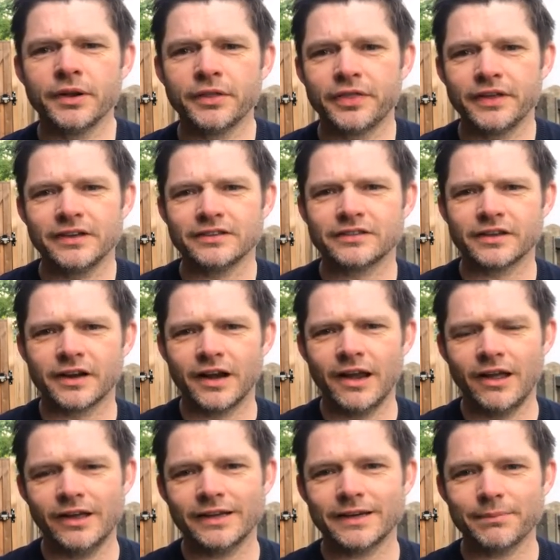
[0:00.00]
of the things that I
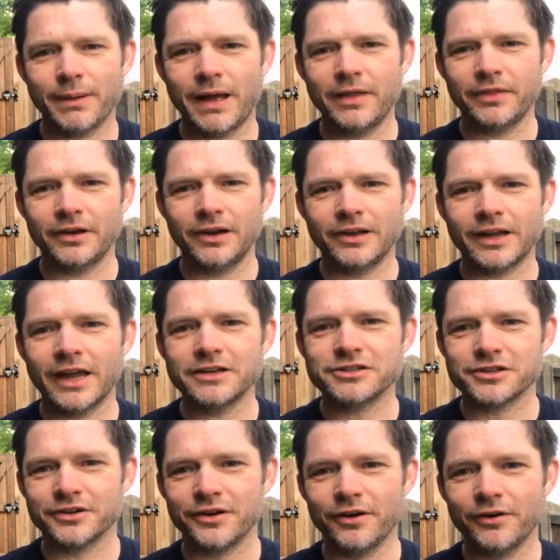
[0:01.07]
like about the
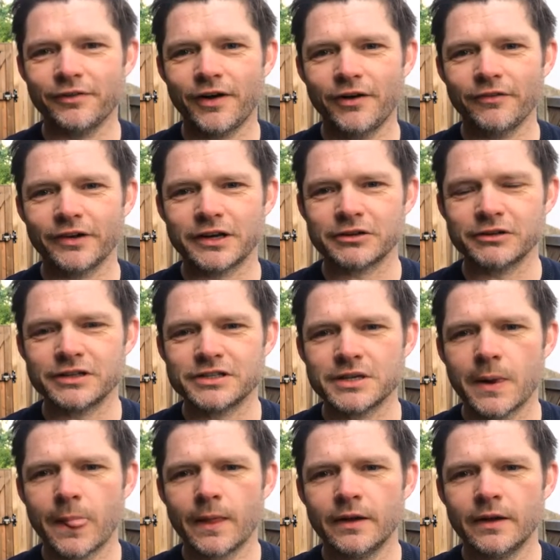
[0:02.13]
location of our vicarage